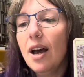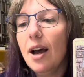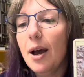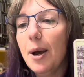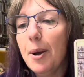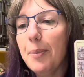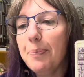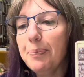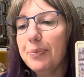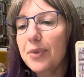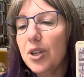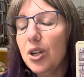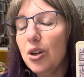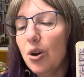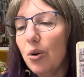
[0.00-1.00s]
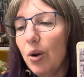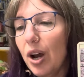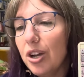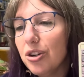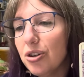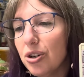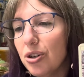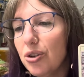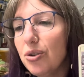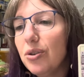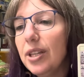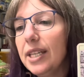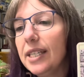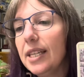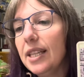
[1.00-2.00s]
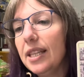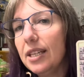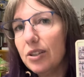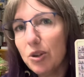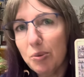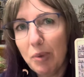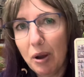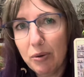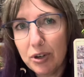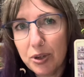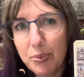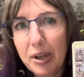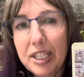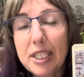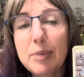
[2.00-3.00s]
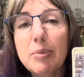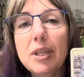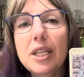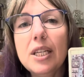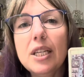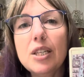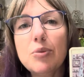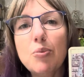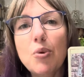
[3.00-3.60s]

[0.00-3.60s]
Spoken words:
I should do this and these are my responsibilities.